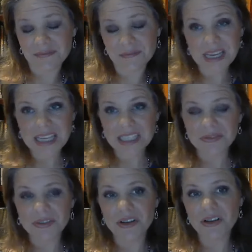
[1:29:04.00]

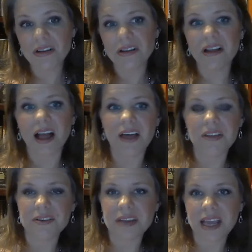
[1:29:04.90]
peaceful,
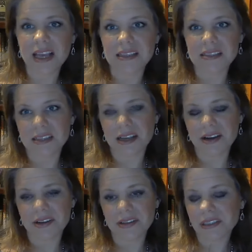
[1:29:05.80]
other days
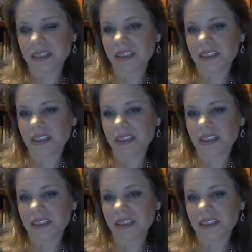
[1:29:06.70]
they're